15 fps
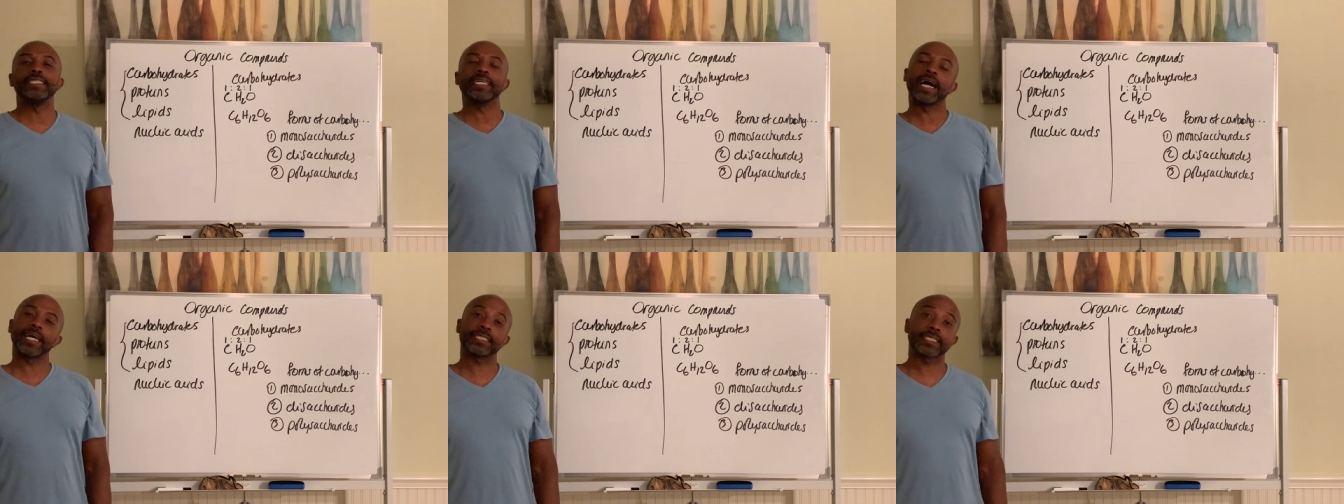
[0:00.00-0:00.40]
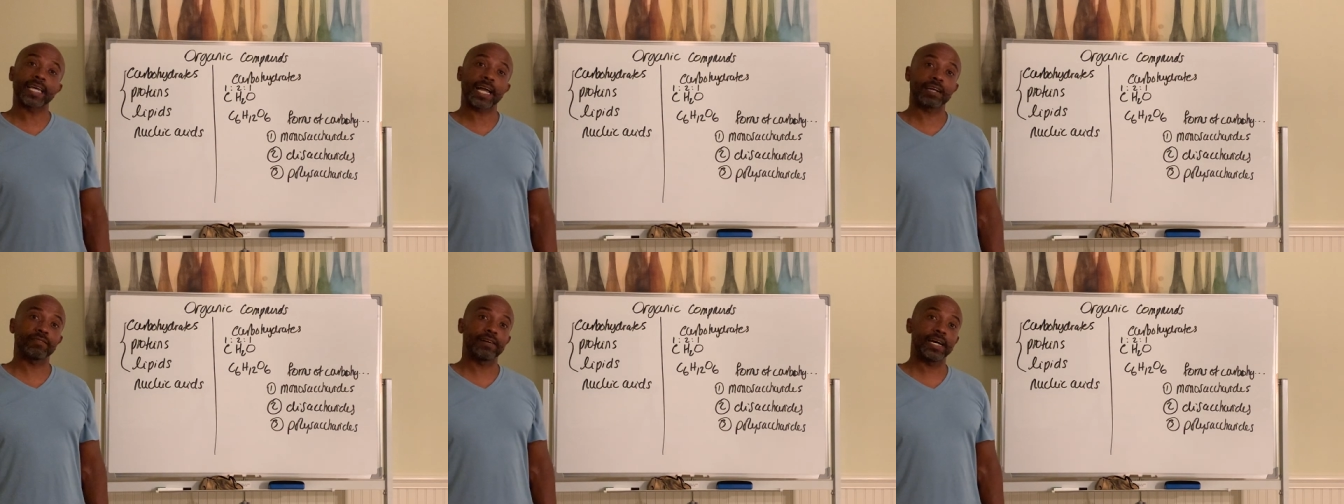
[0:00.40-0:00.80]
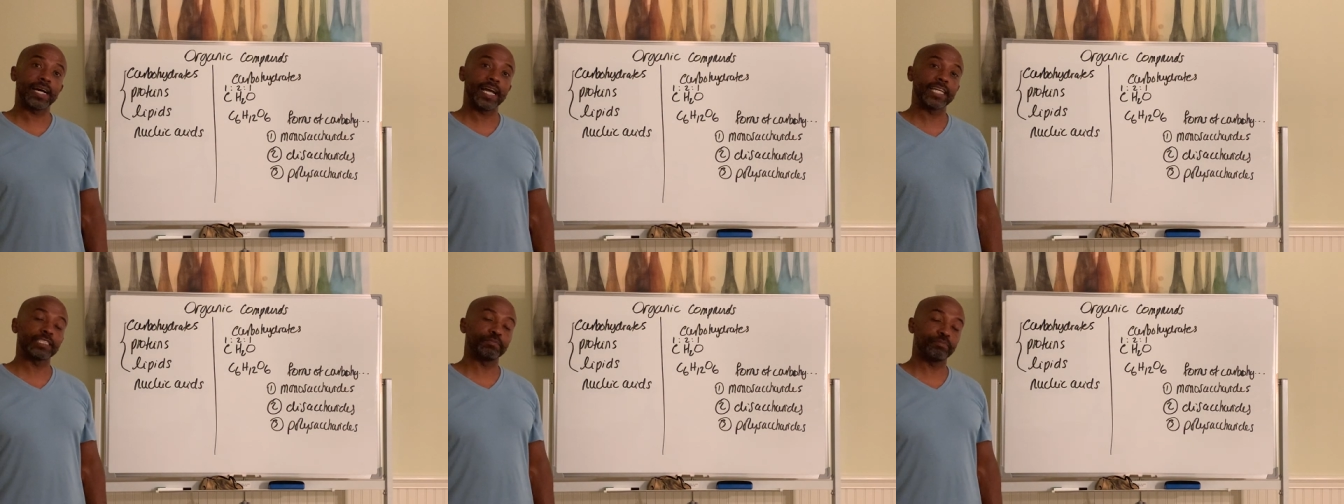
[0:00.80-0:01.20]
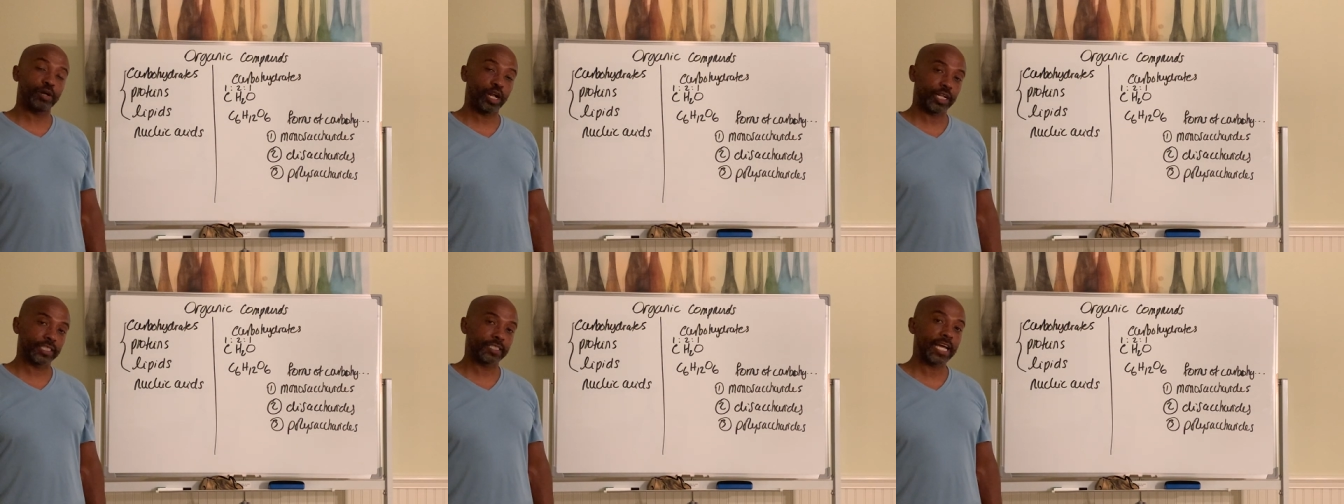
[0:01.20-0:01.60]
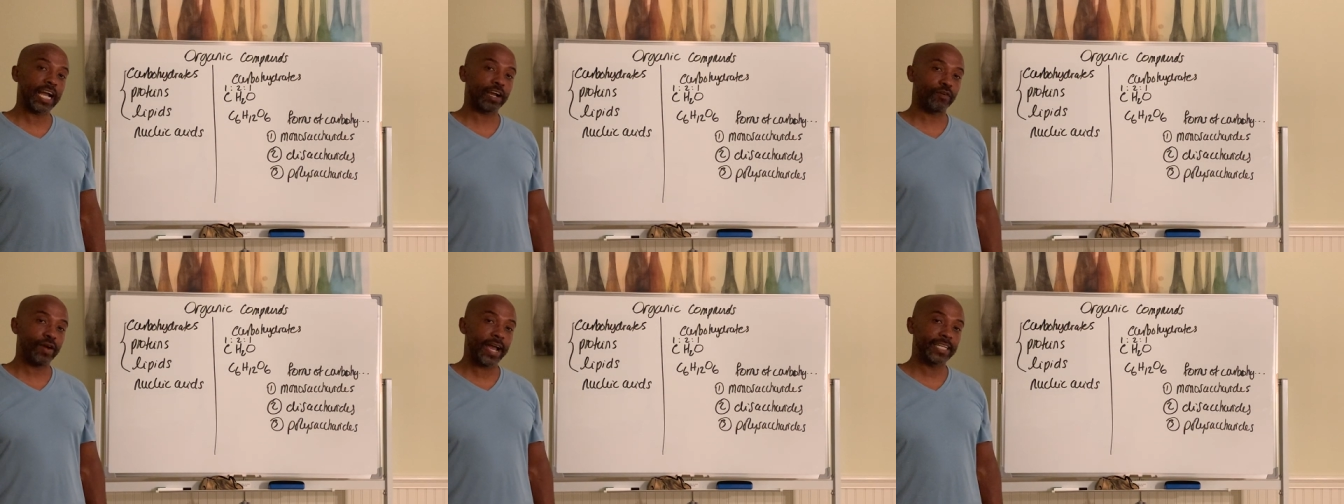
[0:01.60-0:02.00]
disaccharides, and
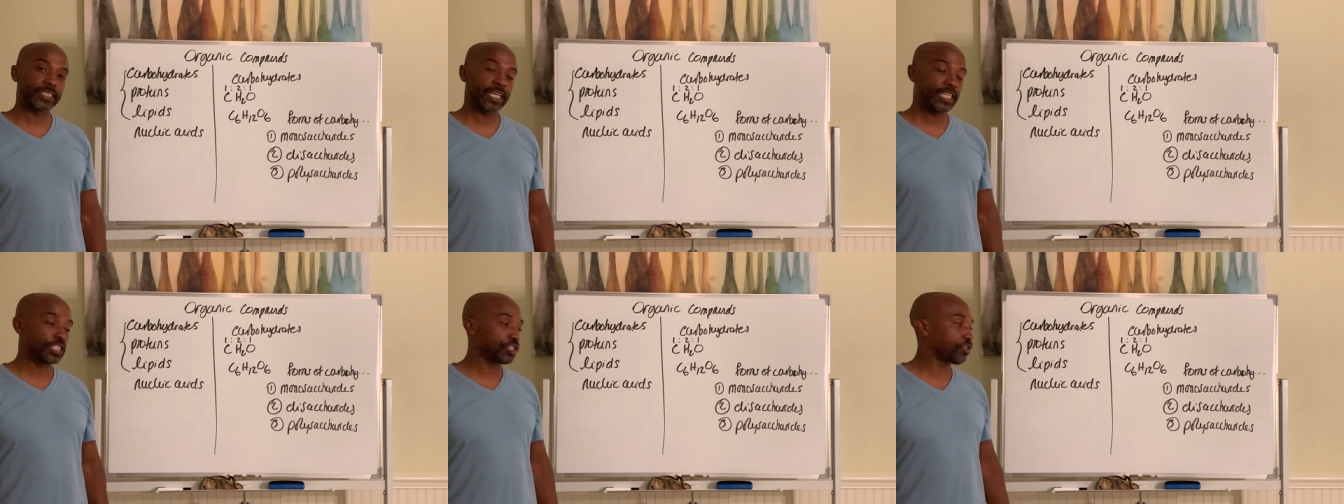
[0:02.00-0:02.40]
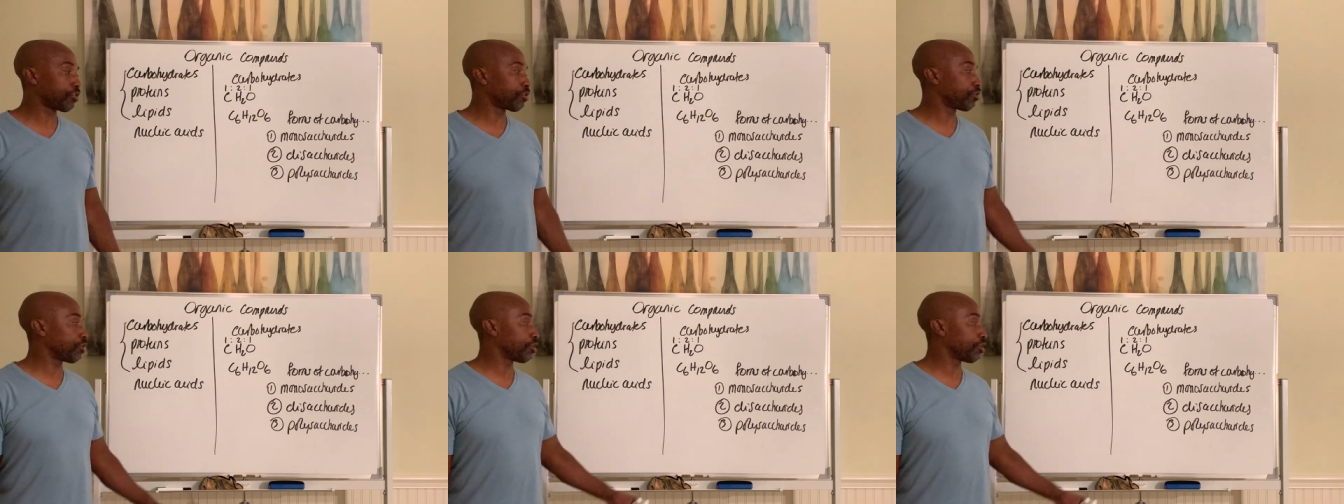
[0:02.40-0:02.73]
polysaccharides as